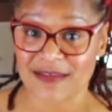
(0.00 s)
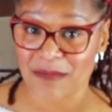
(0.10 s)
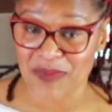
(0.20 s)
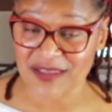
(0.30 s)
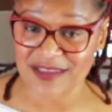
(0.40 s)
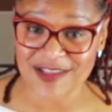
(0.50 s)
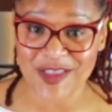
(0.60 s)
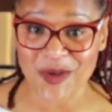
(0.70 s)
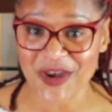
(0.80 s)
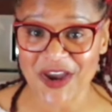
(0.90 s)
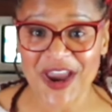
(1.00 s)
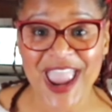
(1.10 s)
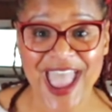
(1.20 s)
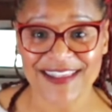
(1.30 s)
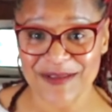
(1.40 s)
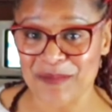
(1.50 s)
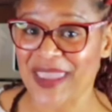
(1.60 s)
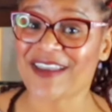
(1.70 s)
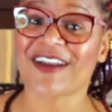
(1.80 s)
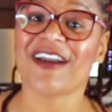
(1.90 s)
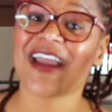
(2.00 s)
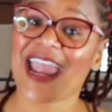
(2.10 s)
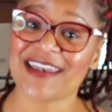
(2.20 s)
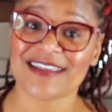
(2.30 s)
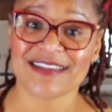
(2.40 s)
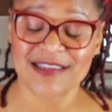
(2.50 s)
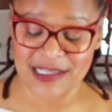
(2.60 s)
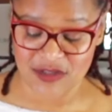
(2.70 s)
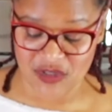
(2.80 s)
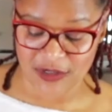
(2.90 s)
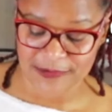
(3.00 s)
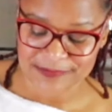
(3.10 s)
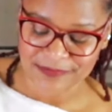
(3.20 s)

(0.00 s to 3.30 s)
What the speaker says: as a business owner, as a baker, and as a teacher.